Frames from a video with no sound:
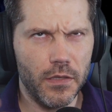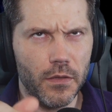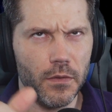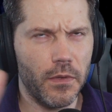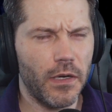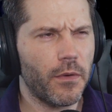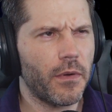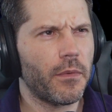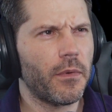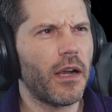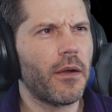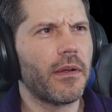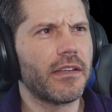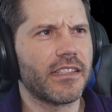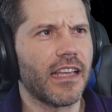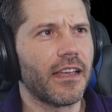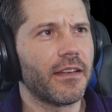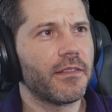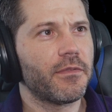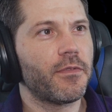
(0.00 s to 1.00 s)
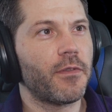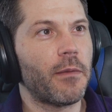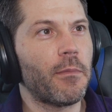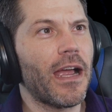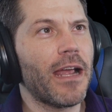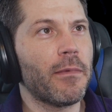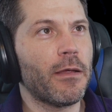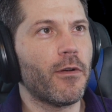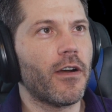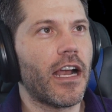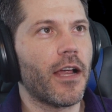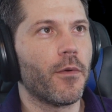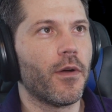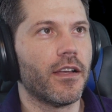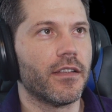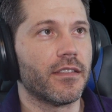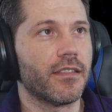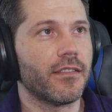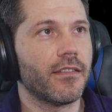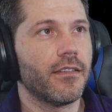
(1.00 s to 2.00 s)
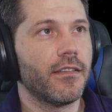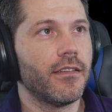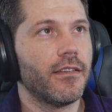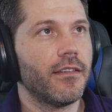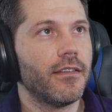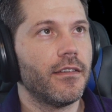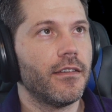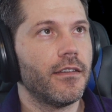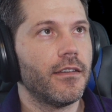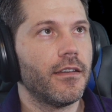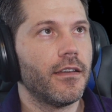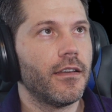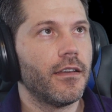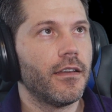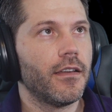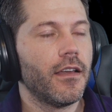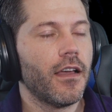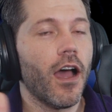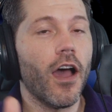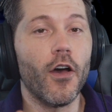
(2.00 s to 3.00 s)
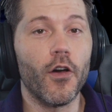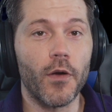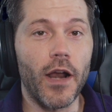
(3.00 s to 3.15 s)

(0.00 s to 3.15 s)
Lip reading: where was I? Remind me where I was. Oh,